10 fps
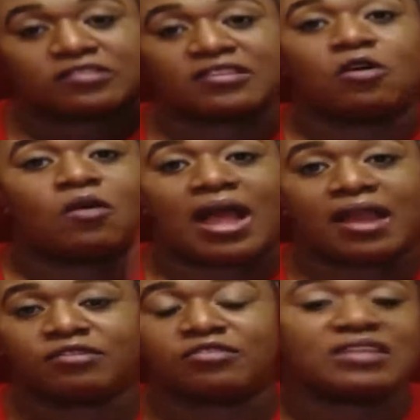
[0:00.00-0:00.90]
So I
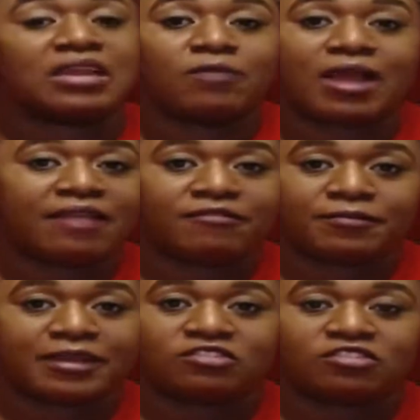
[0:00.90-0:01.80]
understand why
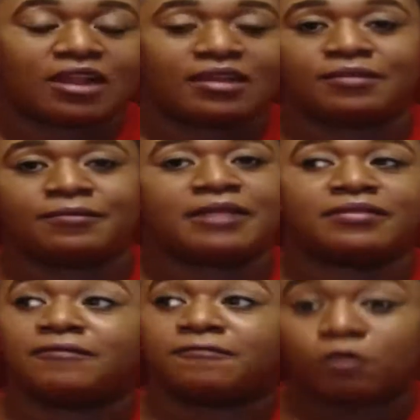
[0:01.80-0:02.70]
everybody's talking about
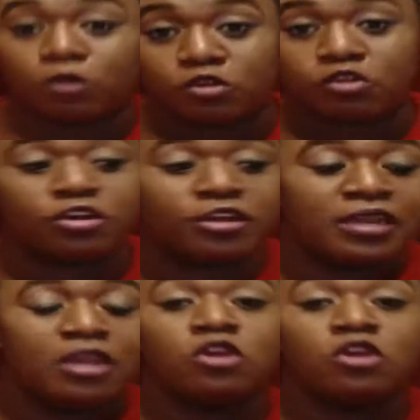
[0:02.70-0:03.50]
them for good